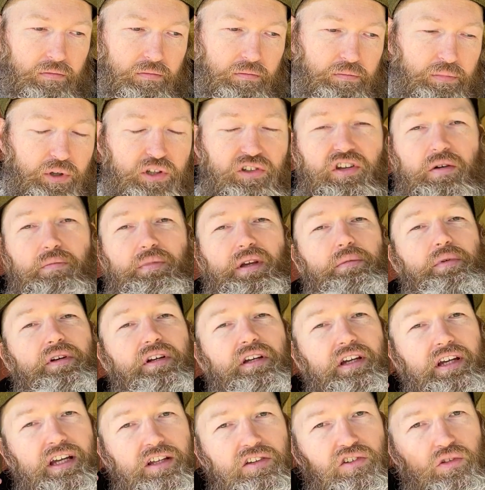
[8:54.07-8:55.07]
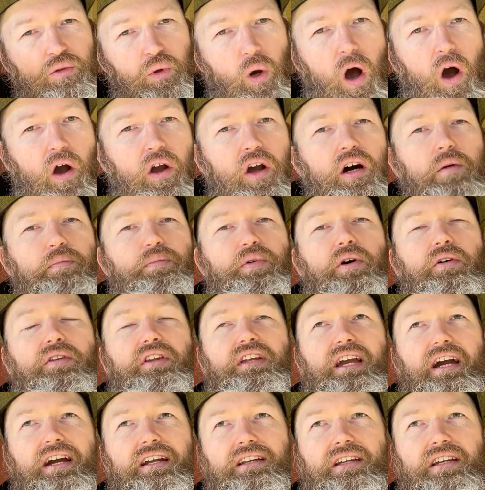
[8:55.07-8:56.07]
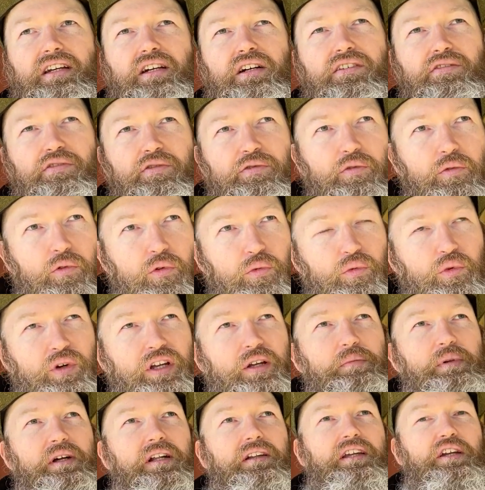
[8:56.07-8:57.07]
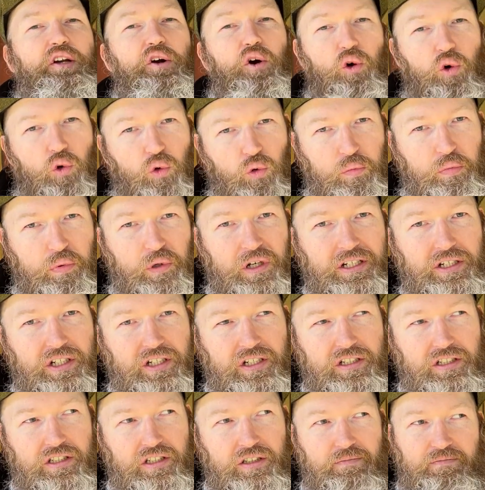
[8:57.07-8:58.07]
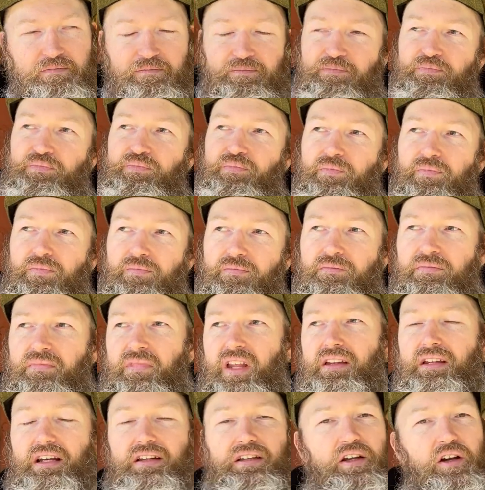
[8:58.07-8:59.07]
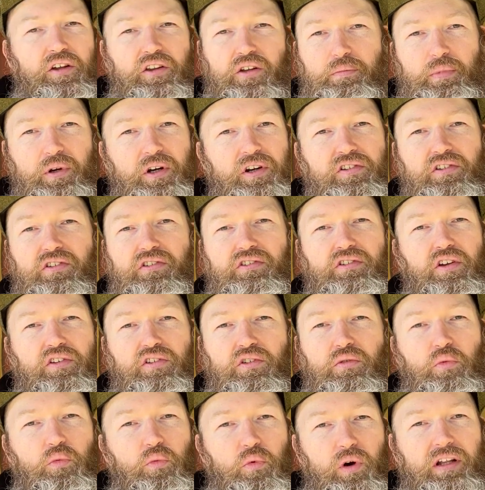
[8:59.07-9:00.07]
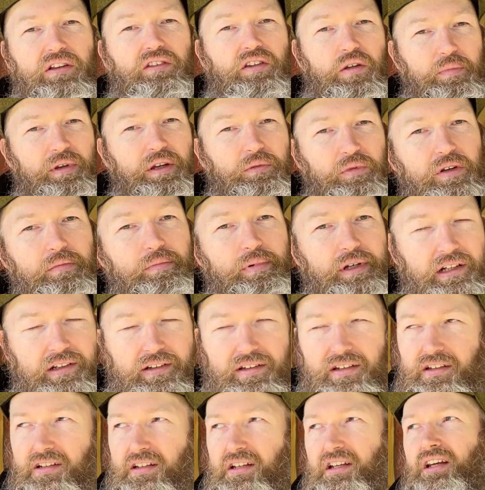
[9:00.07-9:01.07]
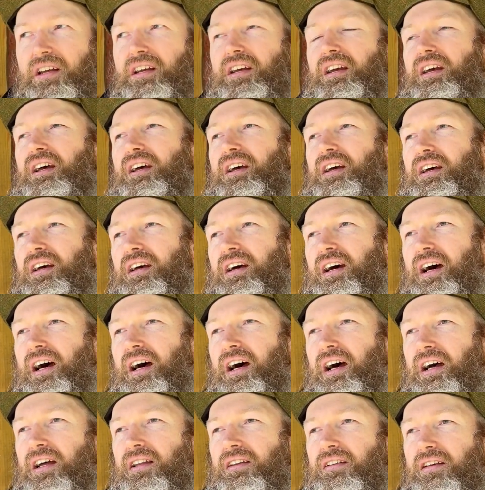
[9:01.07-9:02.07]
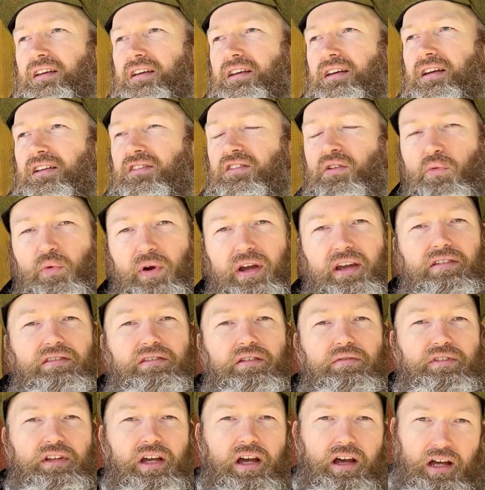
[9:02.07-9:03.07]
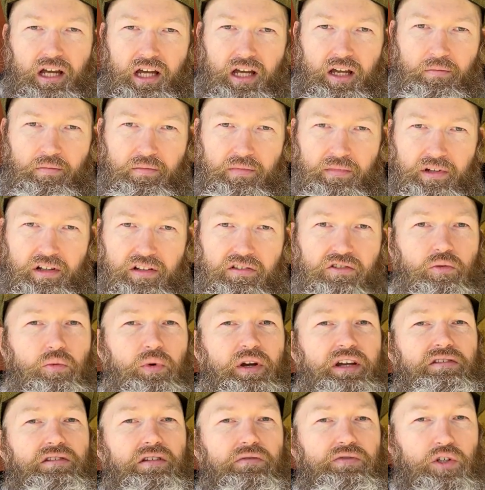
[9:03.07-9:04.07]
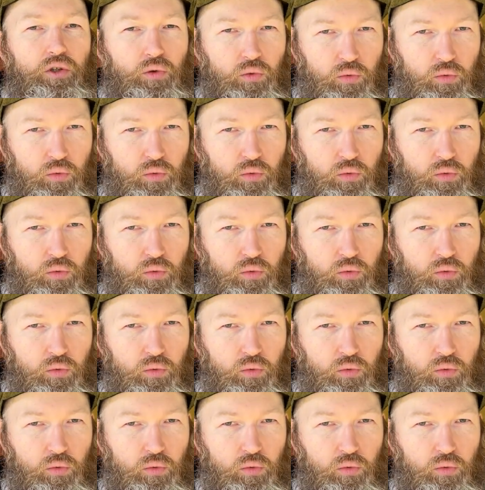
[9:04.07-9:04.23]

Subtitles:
But some people can get so hung up on the idea of rebuilding old bridges that the other person doesn't want to be rebuilt. And it's a waste of time, it's a waste of your